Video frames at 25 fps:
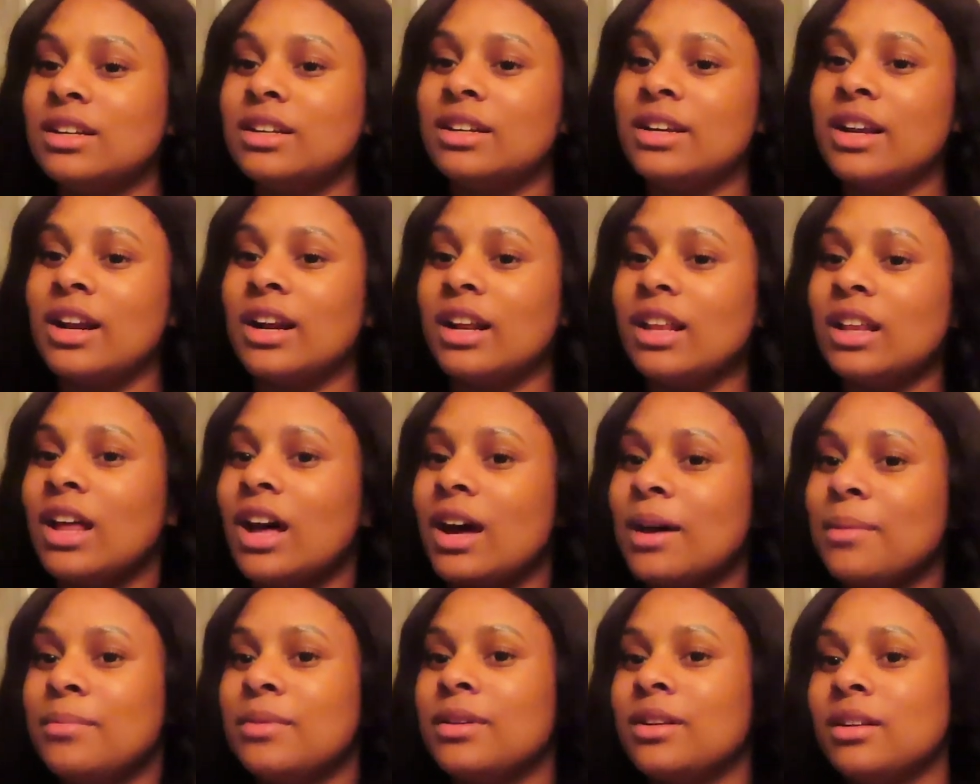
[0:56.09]
not a
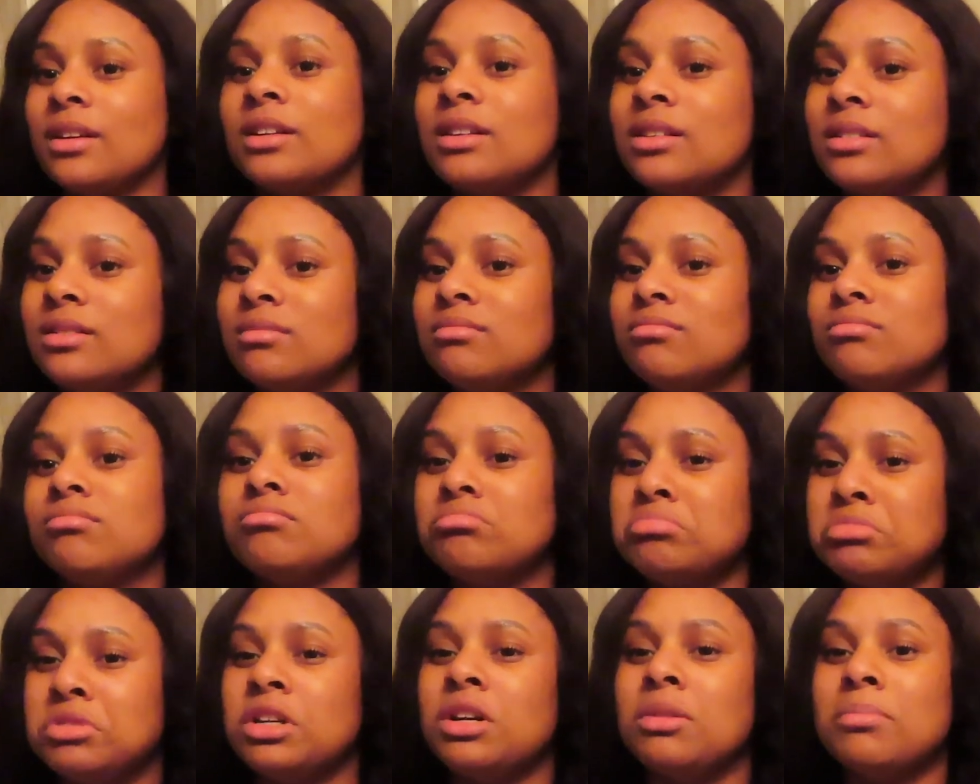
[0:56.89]
lot, but a
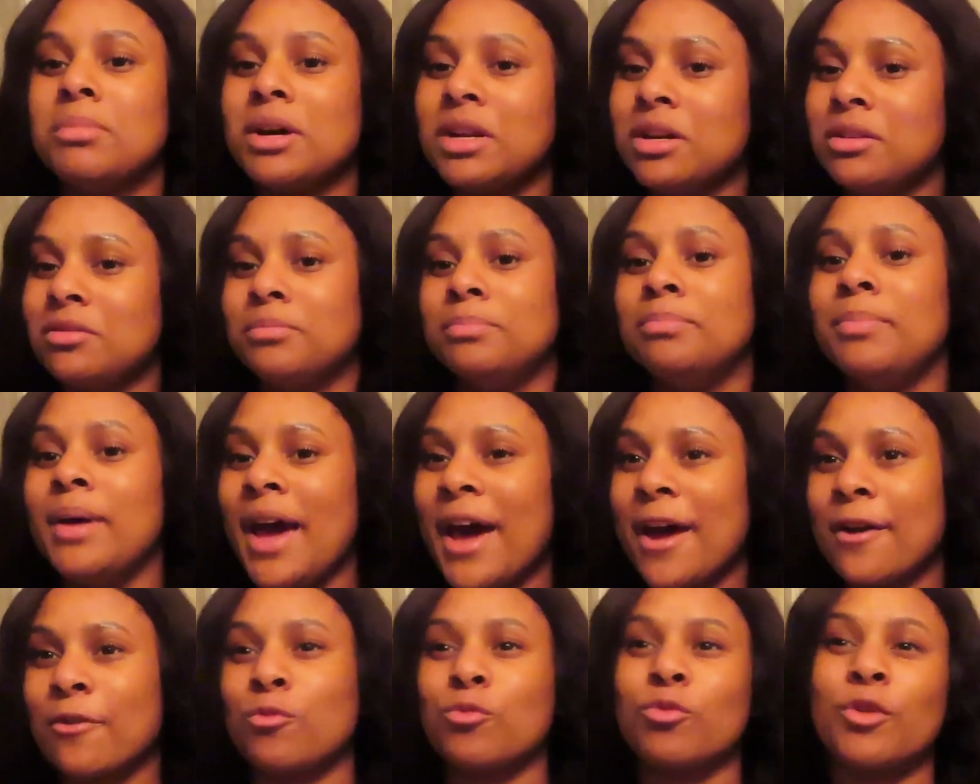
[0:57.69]
good amount of
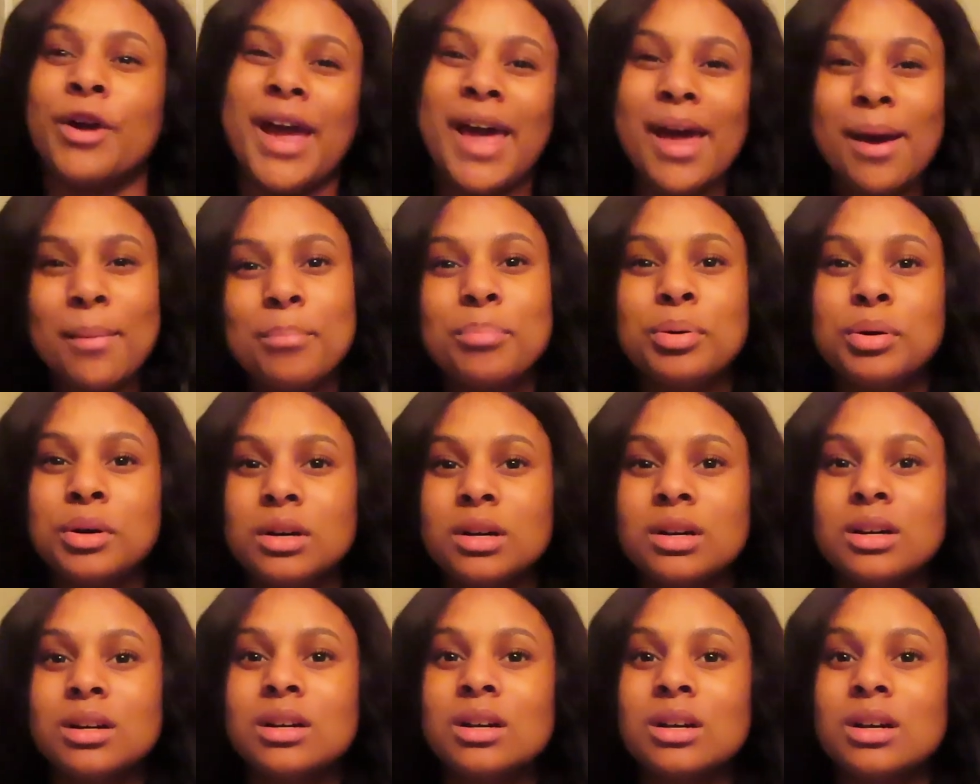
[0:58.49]
bad rep
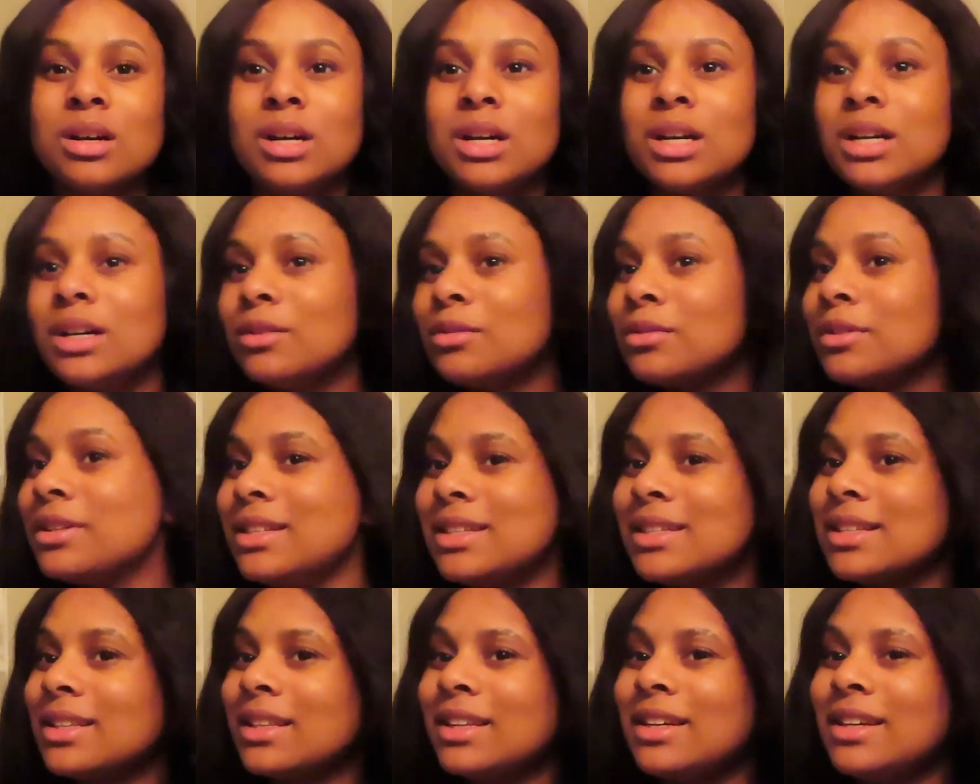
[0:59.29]

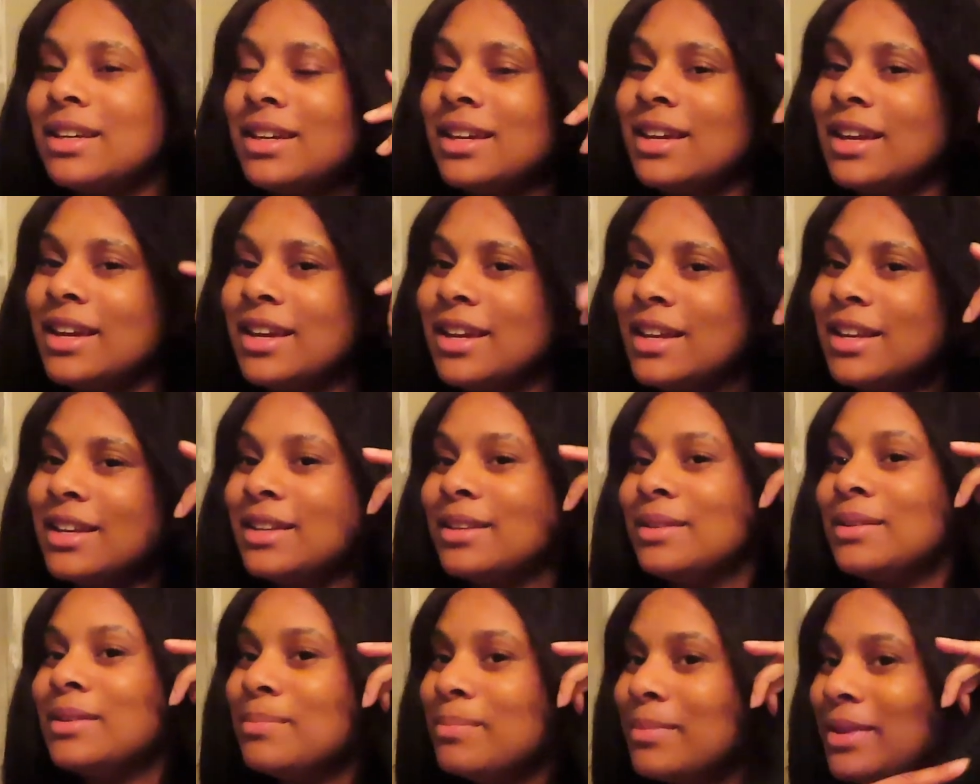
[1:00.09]
recently
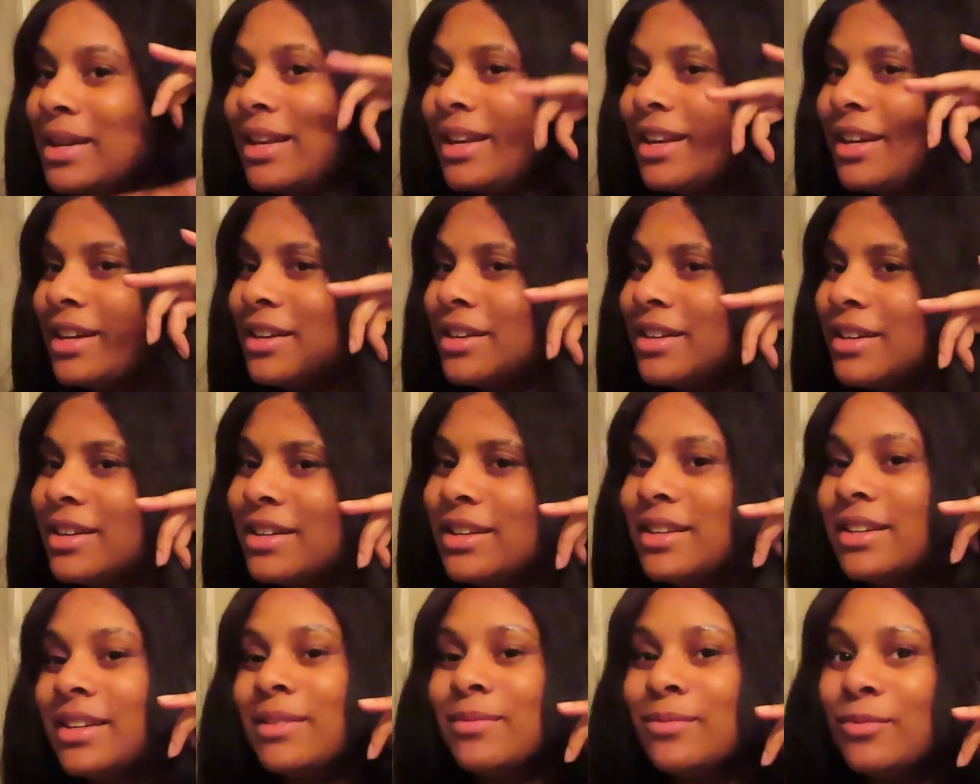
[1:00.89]
in
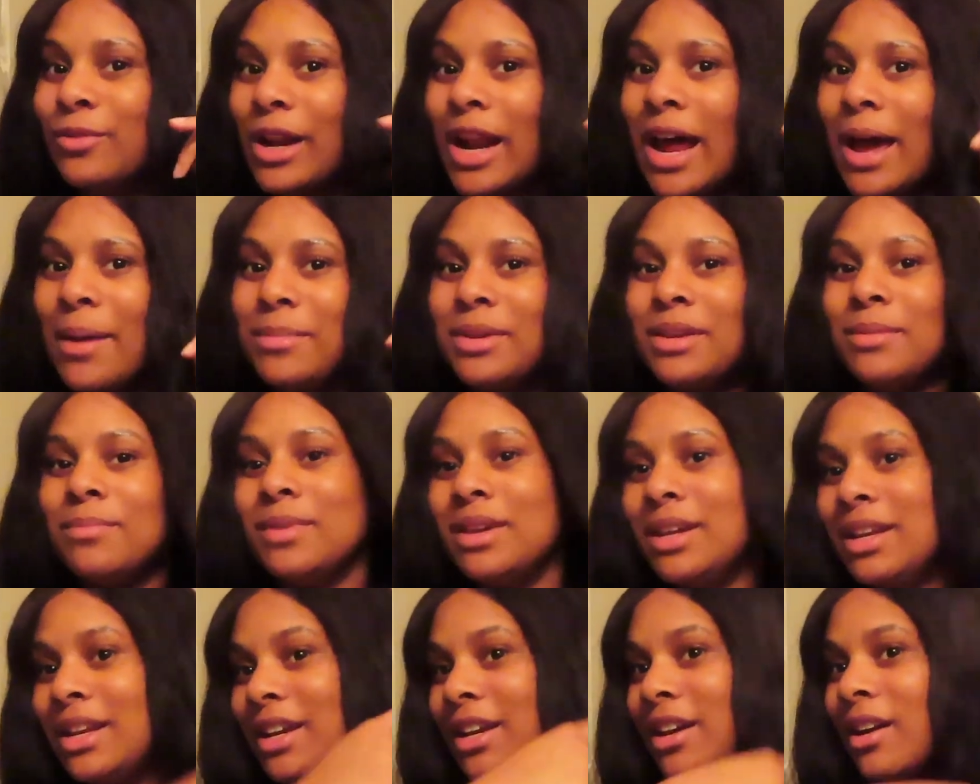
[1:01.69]
media. And when I mean
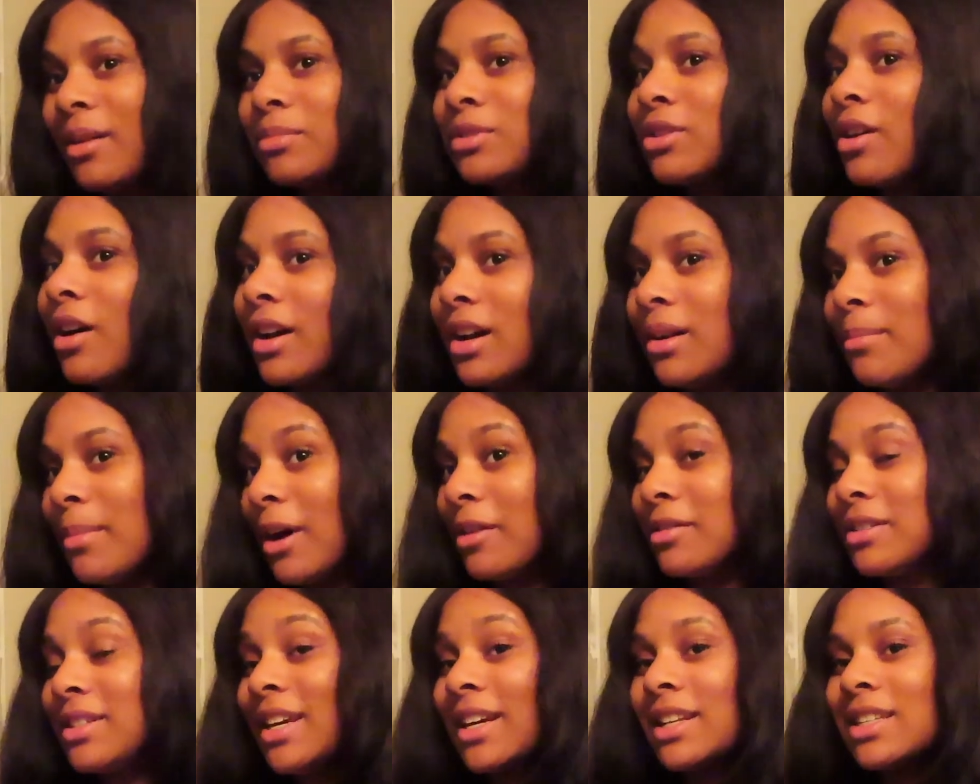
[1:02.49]
media, I'm talking
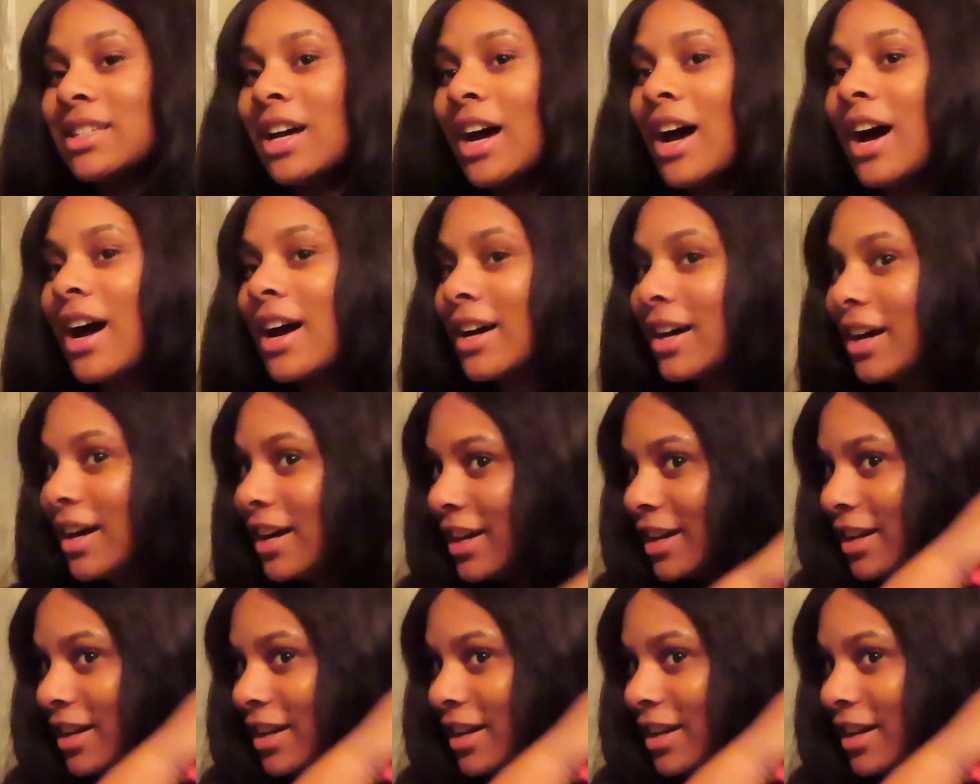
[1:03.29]
about TikTok,